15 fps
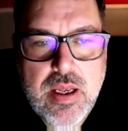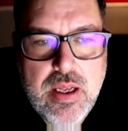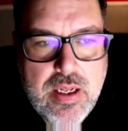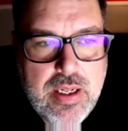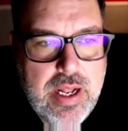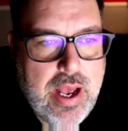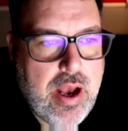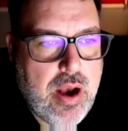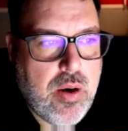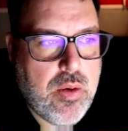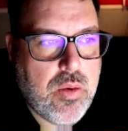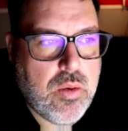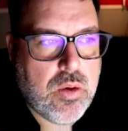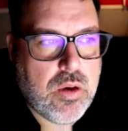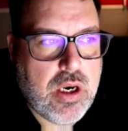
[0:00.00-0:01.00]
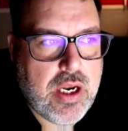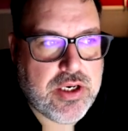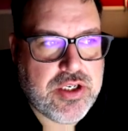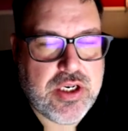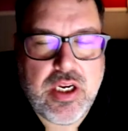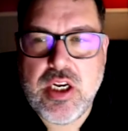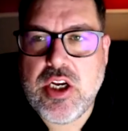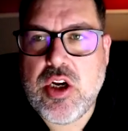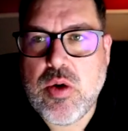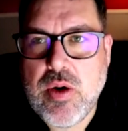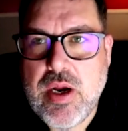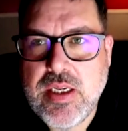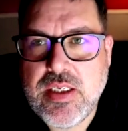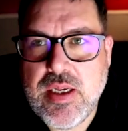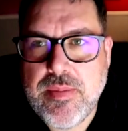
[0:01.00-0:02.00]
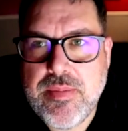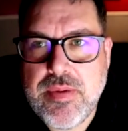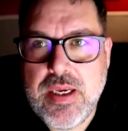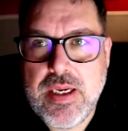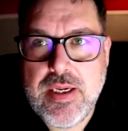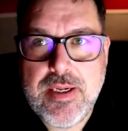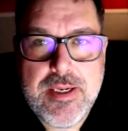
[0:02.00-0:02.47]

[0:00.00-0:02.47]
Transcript: Now we're actually going to create something.